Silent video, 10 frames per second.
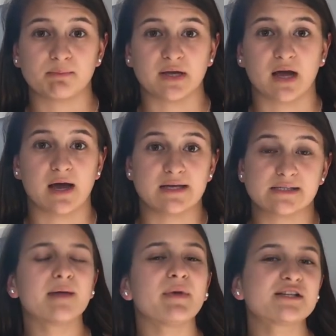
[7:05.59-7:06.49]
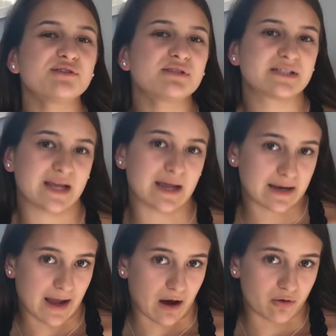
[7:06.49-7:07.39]
because it makes you stand
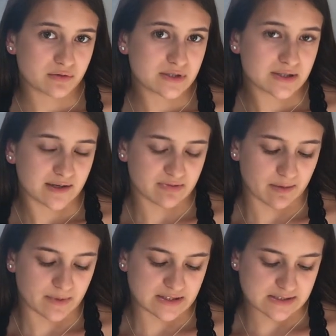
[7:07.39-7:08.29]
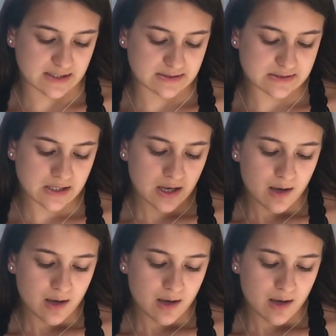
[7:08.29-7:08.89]
out, if that makes sense.